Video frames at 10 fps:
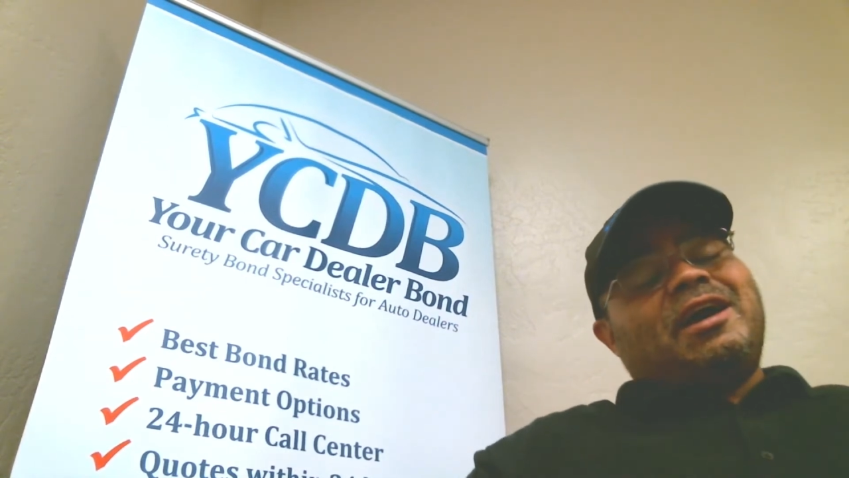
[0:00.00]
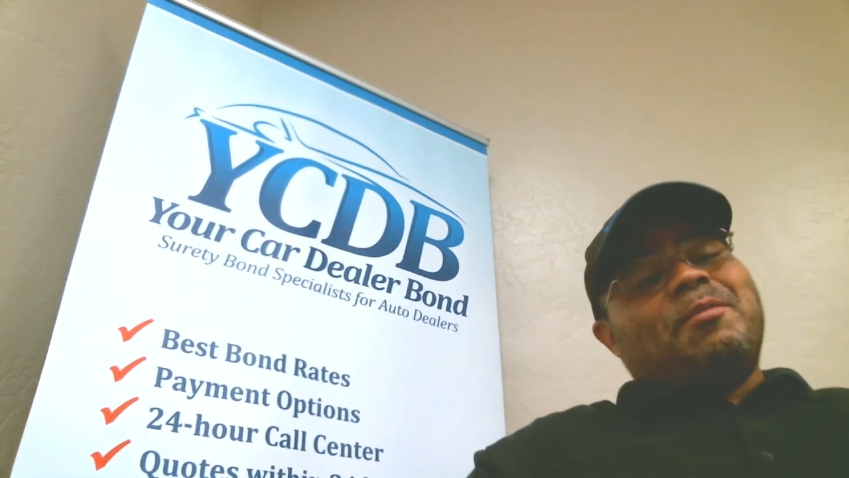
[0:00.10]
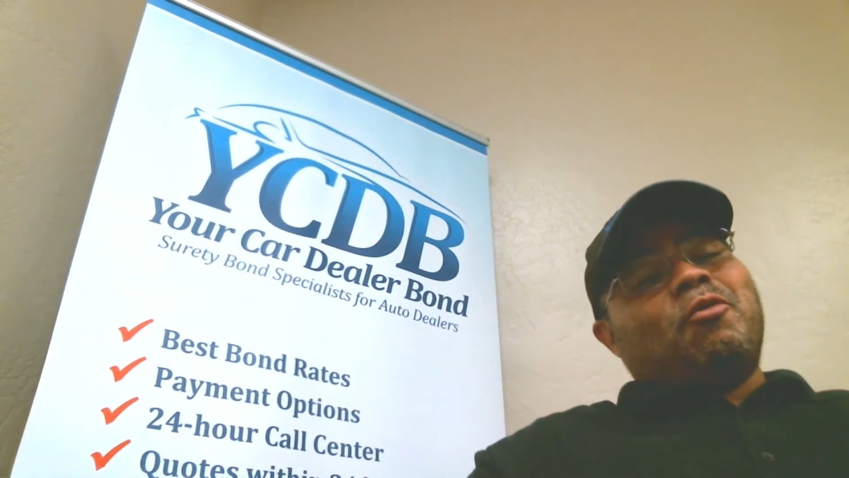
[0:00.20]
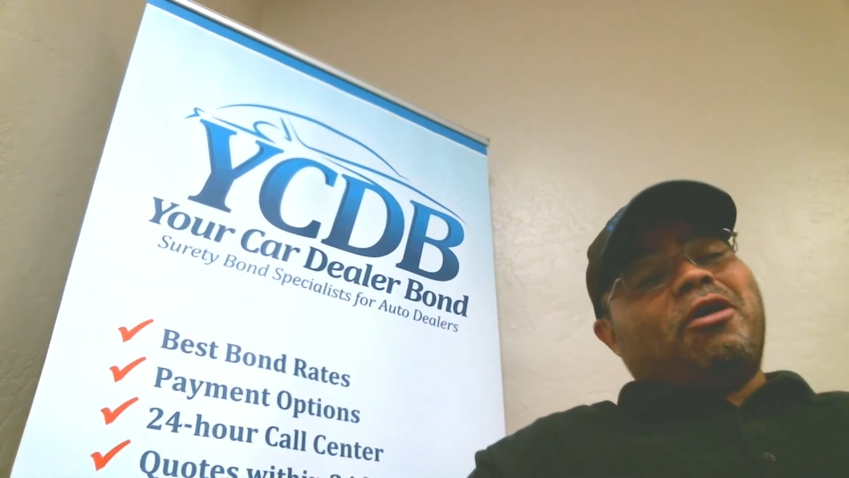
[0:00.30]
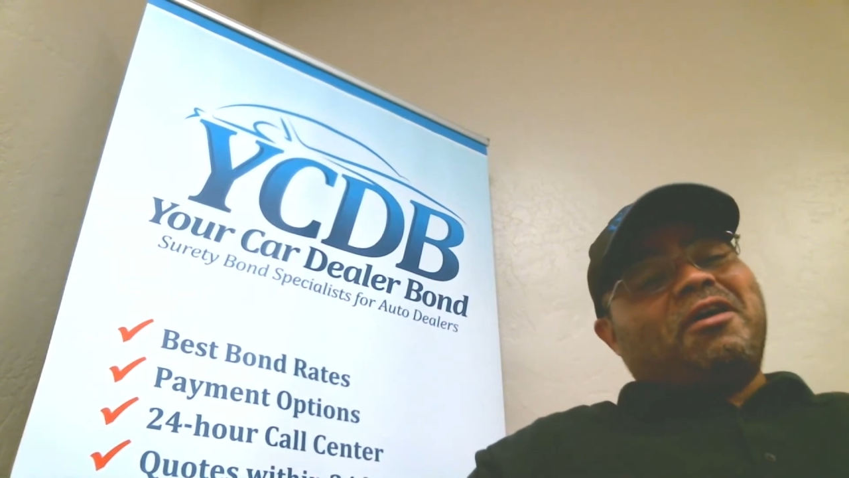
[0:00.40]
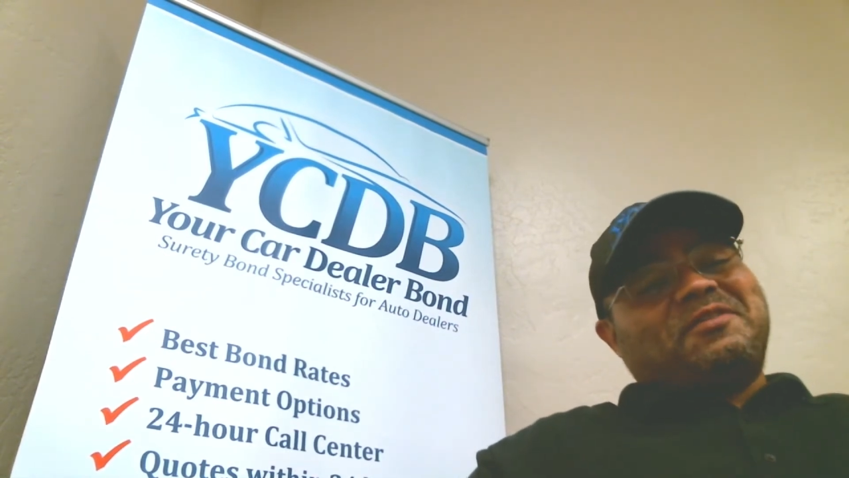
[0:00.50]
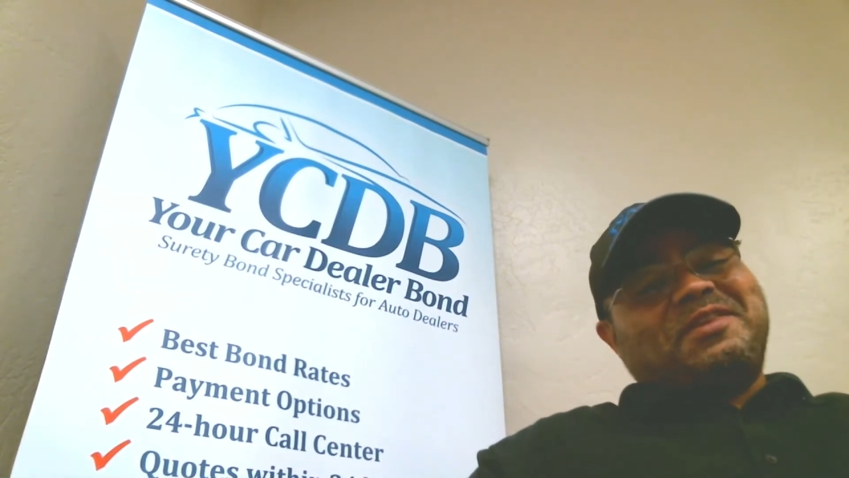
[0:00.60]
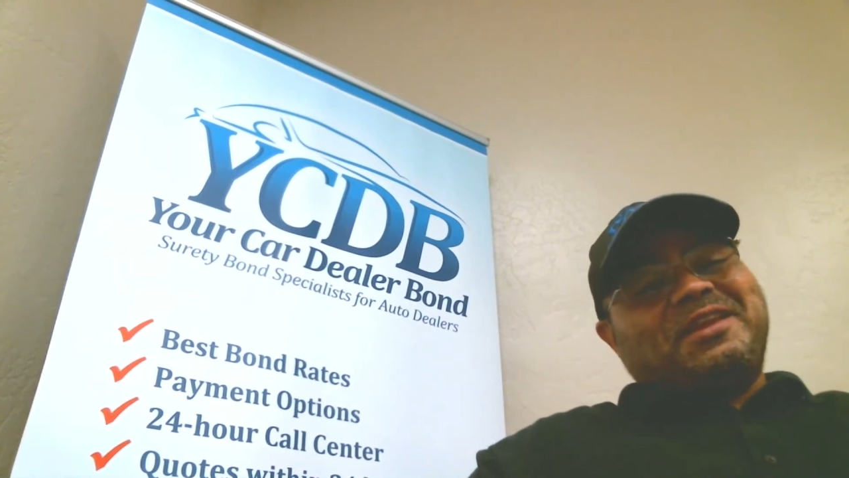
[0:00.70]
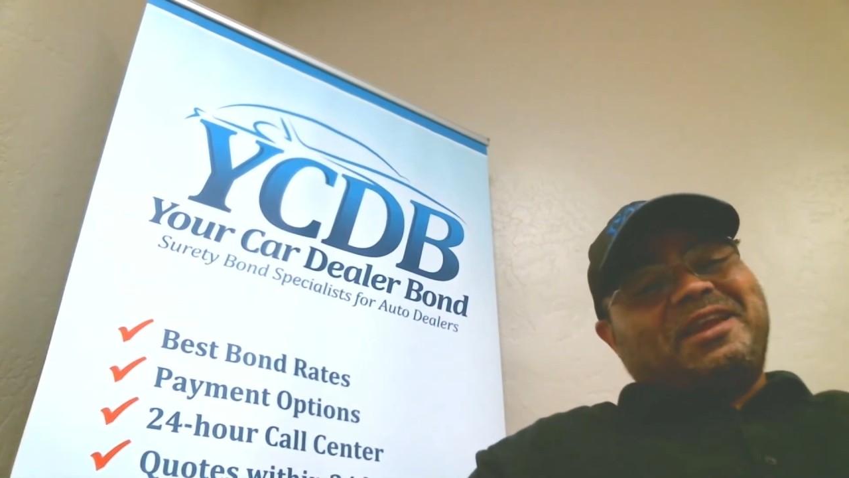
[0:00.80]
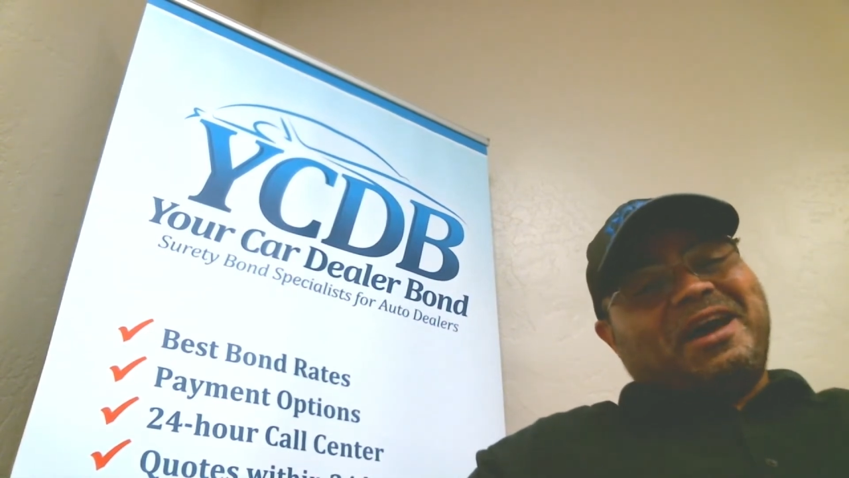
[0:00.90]
more
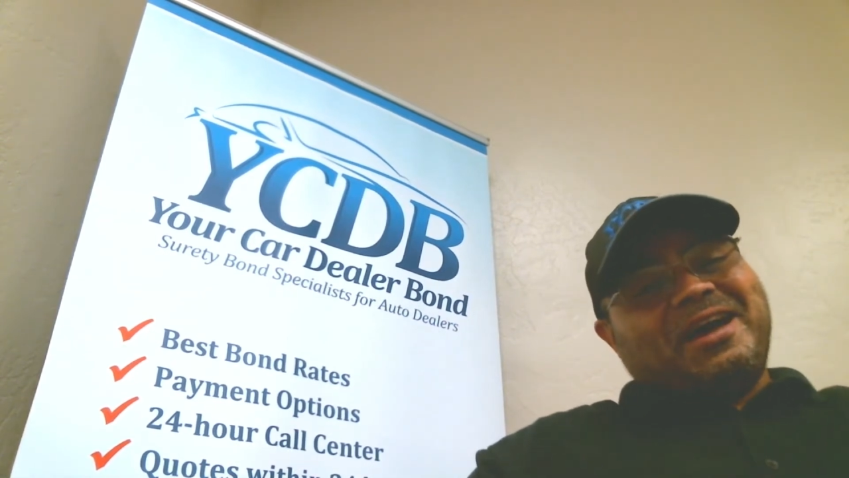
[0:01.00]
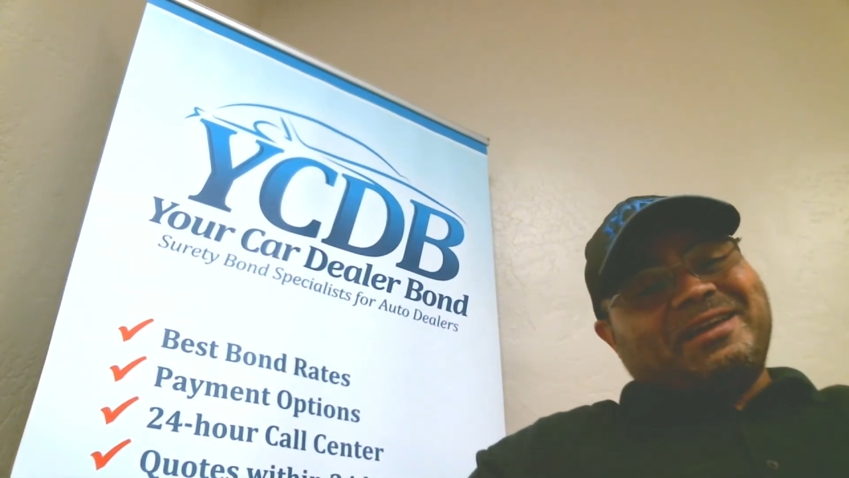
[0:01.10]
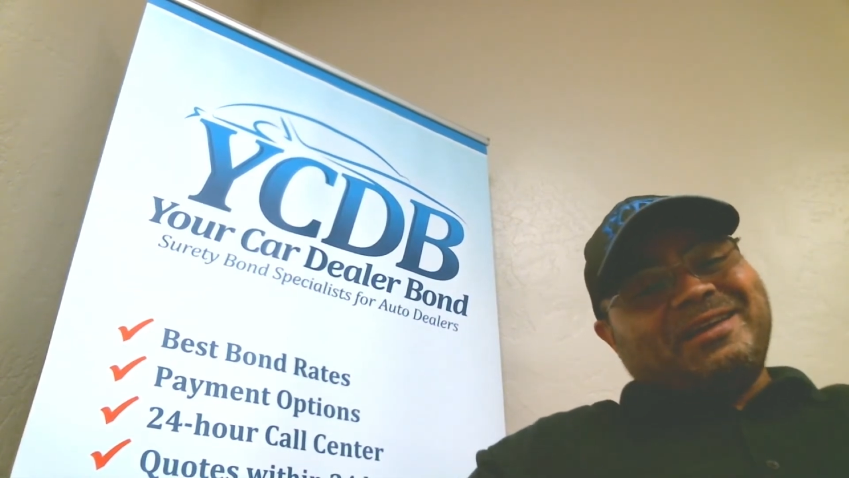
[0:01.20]
often than not